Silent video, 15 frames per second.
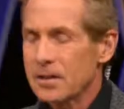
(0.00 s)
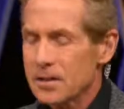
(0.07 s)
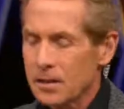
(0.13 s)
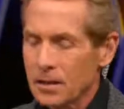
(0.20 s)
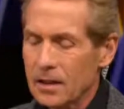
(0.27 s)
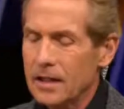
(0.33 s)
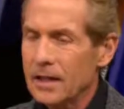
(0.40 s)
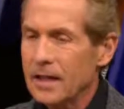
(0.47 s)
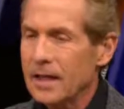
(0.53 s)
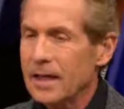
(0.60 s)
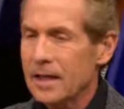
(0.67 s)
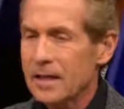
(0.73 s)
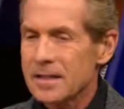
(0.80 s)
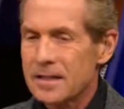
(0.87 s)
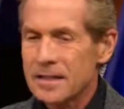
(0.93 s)
the league, and he
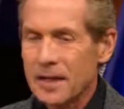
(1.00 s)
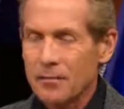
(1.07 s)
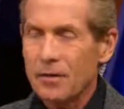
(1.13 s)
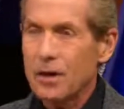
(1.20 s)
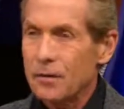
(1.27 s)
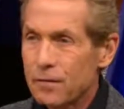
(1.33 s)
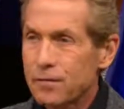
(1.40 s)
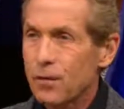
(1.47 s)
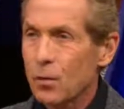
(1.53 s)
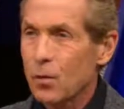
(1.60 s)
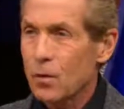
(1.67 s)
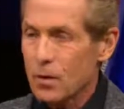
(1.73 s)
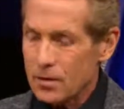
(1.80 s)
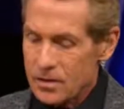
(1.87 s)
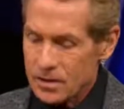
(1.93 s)
had a
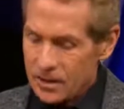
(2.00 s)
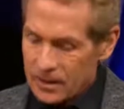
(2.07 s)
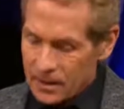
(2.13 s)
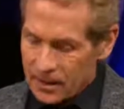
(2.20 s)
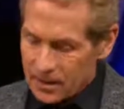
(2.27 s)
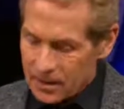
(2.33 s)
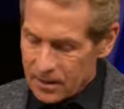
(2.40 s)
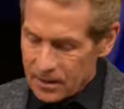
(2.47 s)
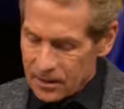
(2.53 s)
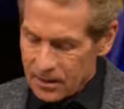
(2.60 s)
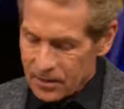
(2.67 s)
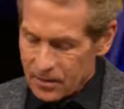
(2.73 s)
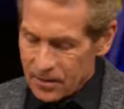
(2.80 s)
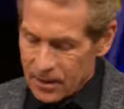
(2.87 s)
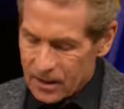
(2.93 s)
74 on Sunday.
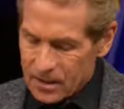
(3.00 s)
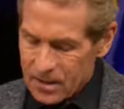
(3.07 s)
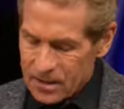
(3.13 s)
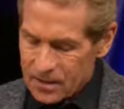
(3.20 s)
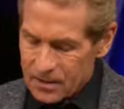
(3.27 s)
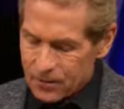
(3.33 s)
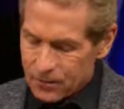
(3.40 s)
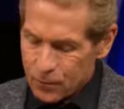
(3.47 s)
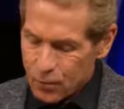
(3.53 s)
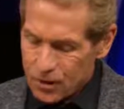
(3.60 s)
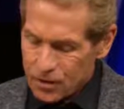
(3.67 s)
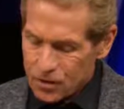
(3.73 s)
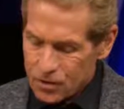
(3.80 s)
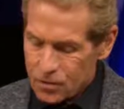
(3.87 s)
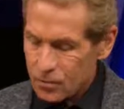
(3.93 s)
Aaron had a
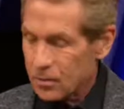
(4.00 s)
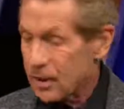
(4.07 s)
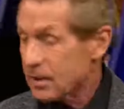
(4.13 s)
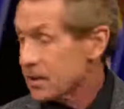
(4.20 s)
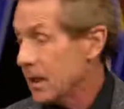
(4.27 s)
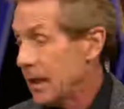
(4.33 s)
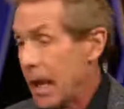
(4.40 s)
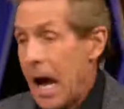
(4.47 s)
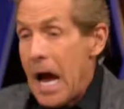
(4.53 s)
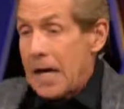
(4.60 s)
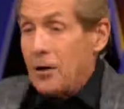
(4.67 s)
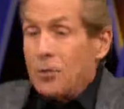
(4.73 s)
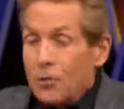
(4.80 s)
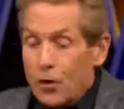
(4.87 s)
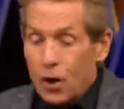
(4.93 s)
42 last night.
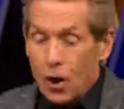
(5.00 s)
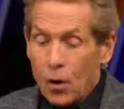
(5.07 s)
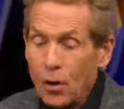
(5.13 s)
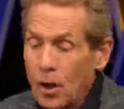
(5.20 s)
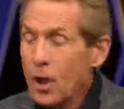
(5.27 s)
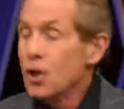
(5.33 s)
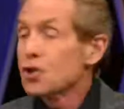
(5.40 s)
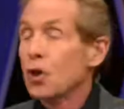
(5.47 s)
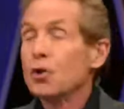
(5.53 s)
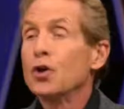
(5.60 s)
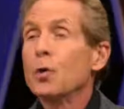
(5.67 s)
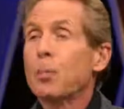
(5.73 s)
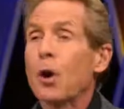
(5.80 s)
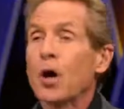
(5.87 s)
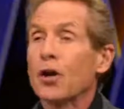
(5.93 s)
I don't know. So
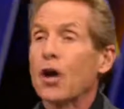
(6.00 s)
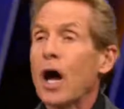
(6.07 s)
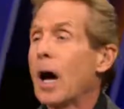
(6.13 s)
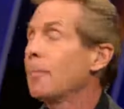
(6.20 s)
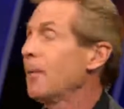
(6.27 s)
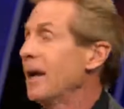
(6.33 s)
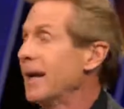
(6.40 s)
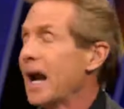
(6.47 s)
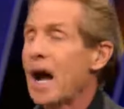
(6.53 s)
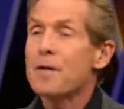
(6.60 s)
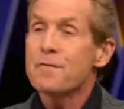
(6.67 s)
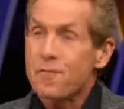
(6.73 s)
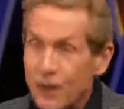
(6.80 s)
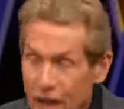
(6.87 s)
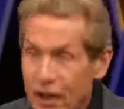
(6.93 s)
you brought it up, and I
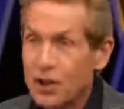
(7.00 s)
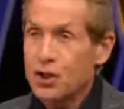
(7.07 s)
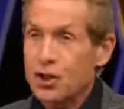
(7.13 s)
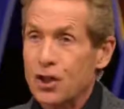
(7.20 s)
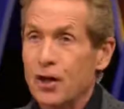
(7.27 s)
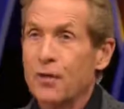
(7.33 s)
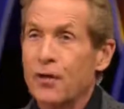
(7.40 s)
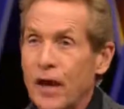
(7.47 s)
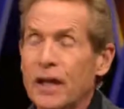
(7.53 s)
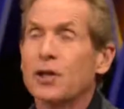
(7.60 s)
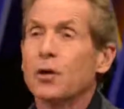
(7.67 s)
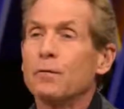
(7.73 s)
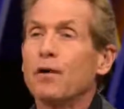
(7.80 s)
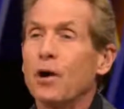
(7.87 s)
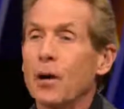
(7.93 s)
finished it.
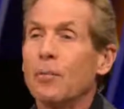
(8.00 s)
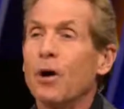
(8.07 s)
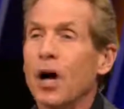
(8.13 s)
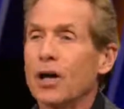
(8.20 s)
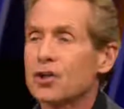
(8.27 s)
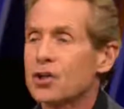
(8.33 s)
Thank you very much.